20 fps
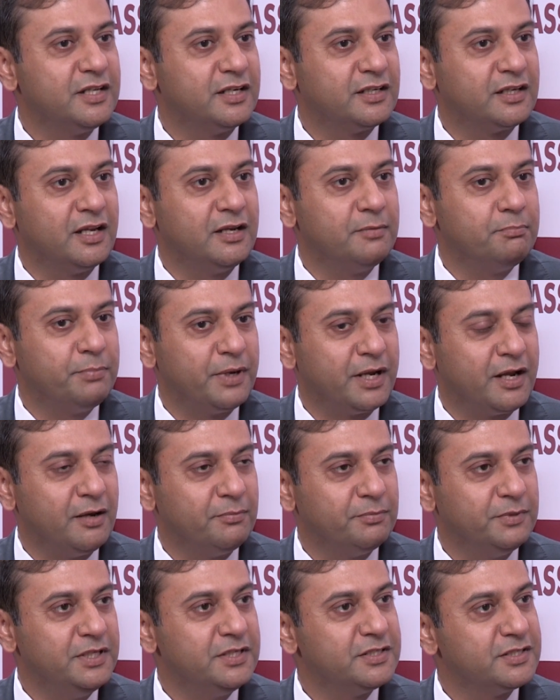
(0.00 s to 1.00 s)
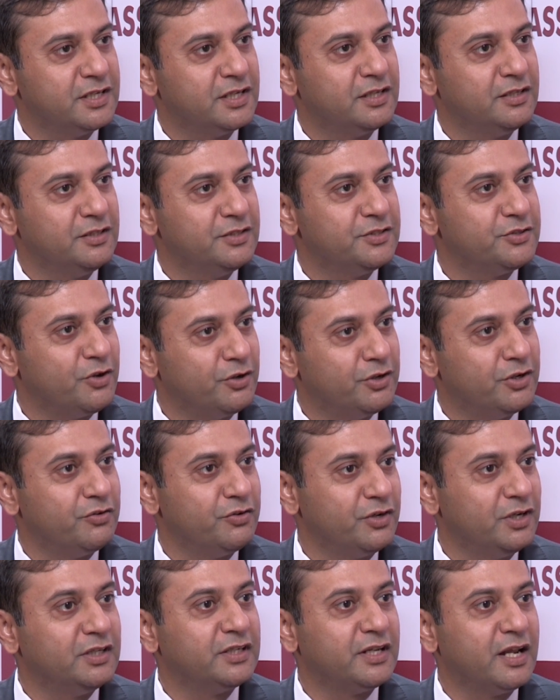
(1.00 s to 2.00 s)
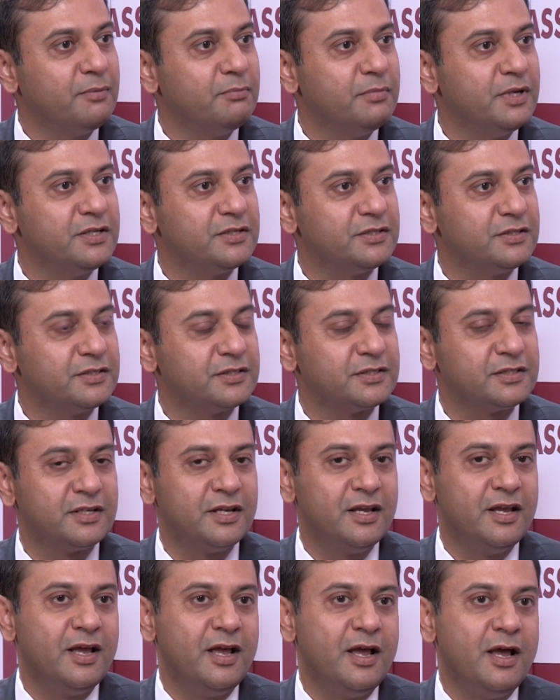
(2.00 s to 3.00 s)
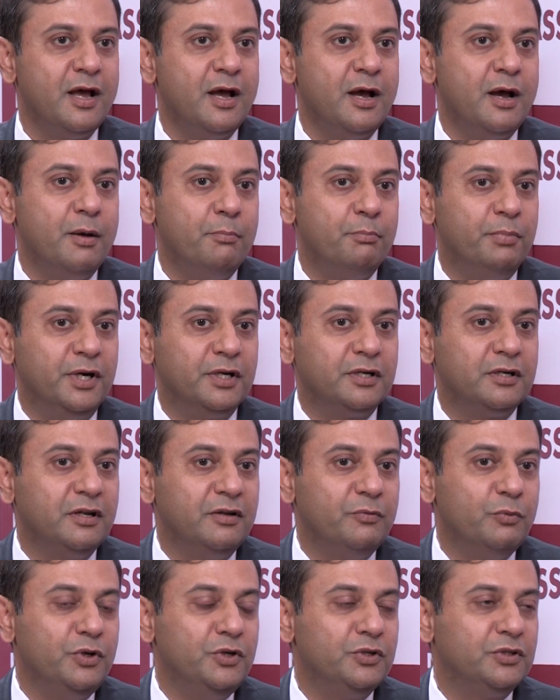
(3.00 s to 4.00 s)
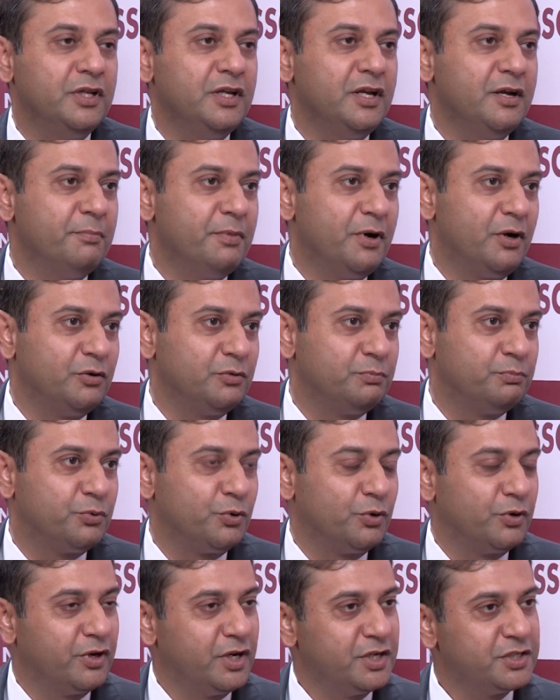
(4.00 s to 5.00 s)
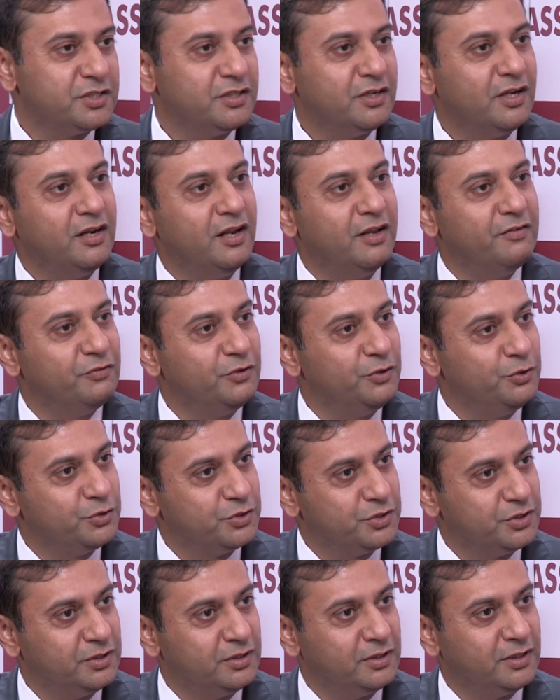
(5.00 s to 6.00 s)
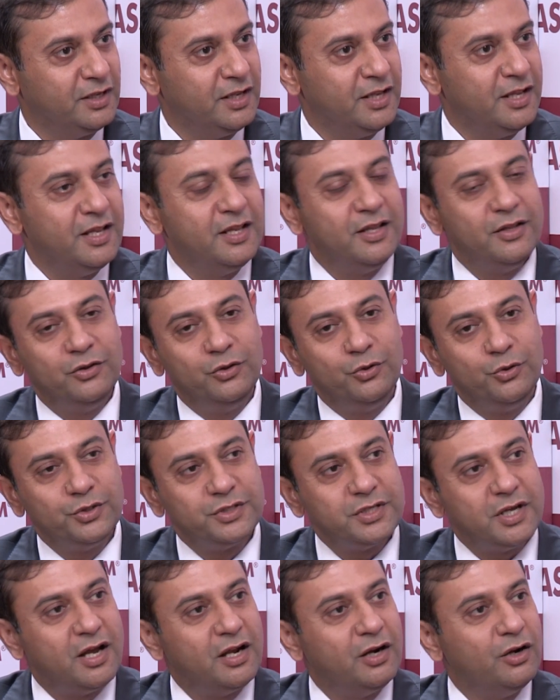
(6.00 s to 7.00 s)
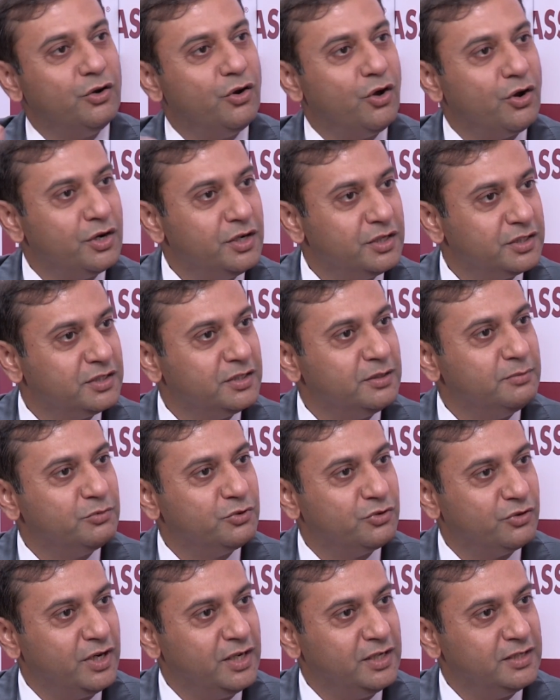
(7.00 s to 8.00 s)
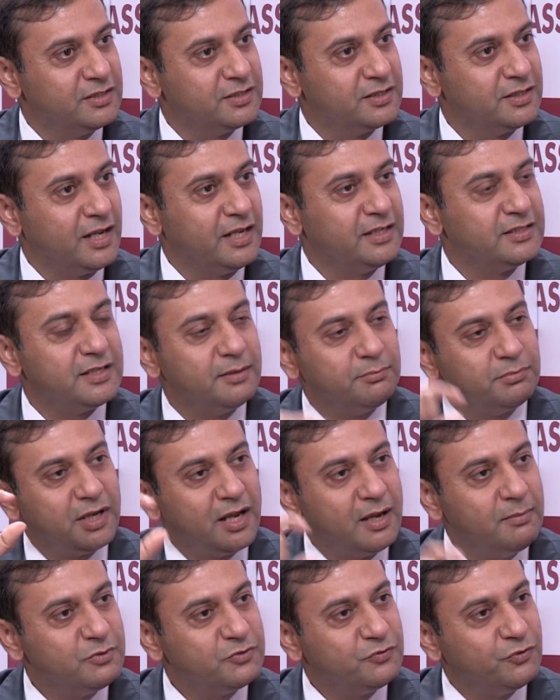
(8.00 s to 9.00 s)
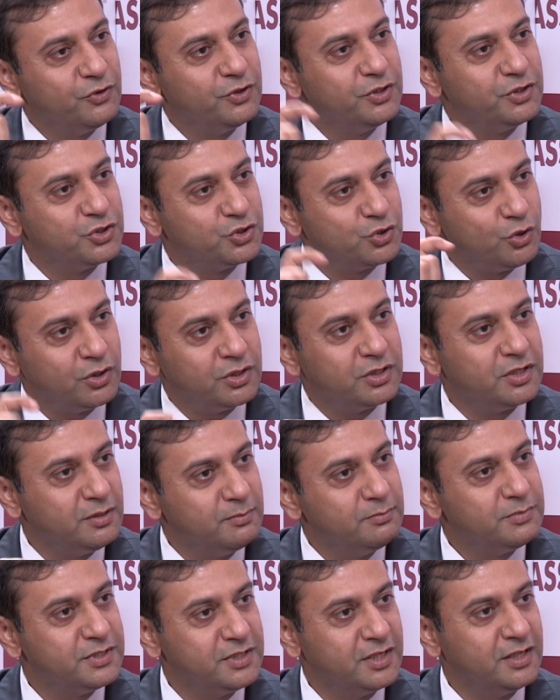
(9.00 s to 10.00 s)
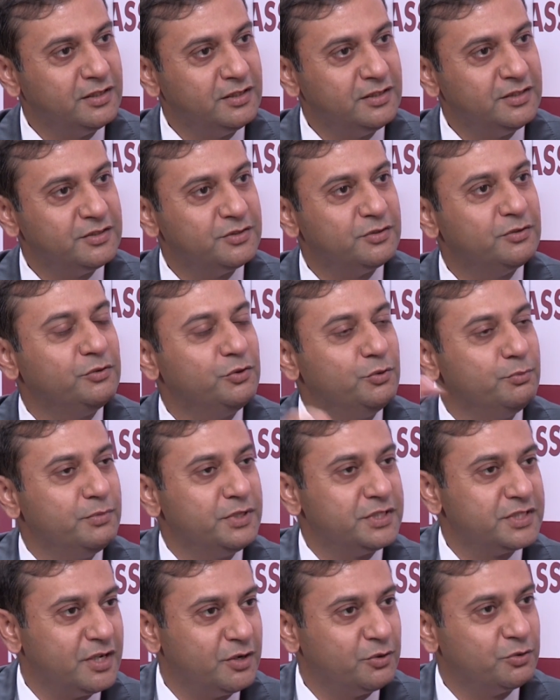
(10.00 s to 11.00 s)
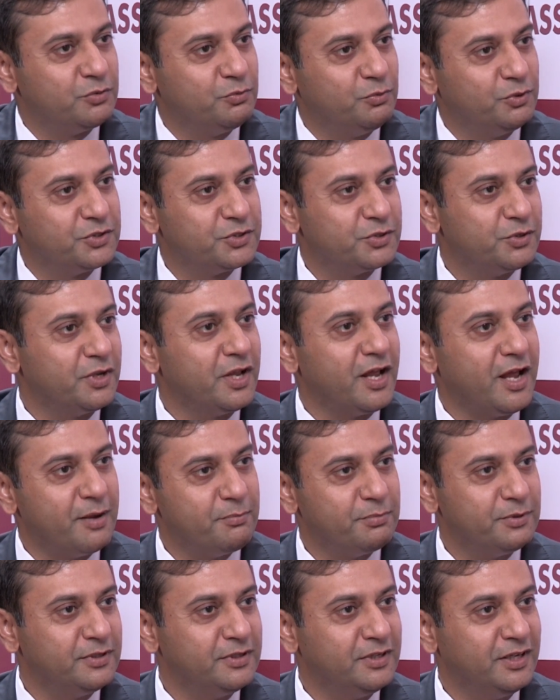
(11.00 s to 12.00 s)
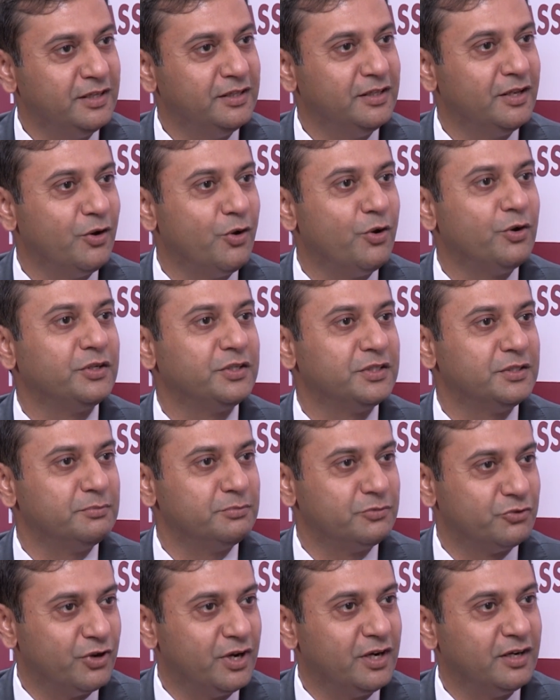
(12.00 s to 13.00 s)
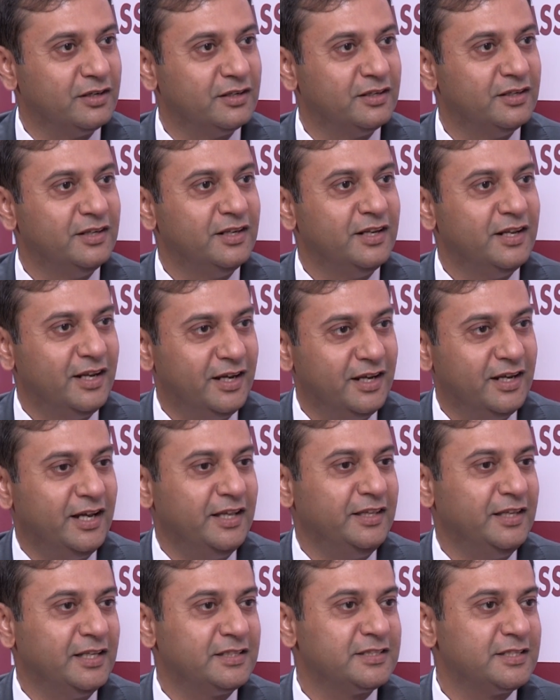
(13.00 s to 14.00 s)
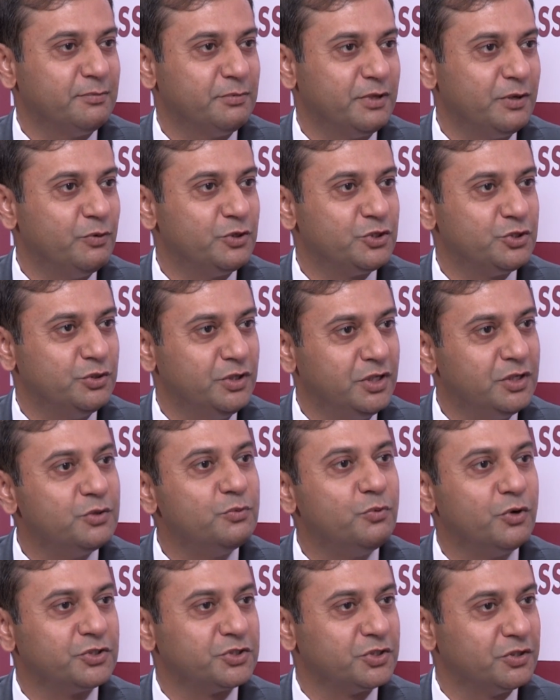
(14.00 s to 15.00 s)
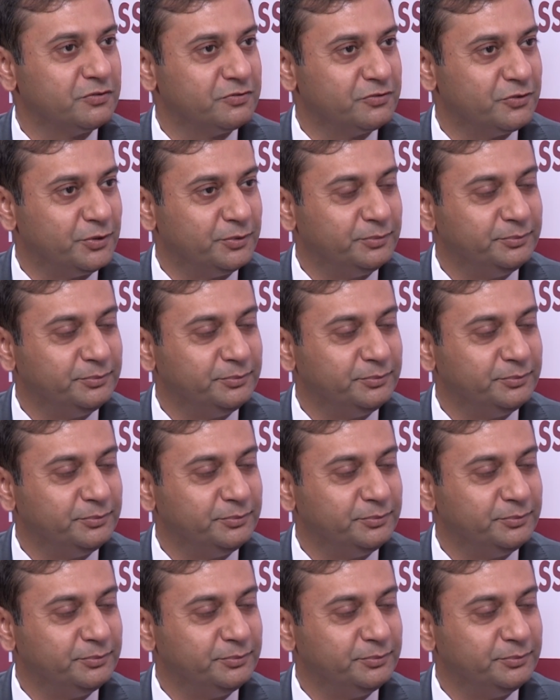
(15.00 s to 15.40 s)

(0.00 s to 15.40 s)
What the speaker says: that can pick up these signals on a real-time basis. But when you think about progression and evolution, those are longer-term trends, and sometimes for the short-term signals, you miss out what's going to happen in the long-term trend. And that's something which you need to watch out for.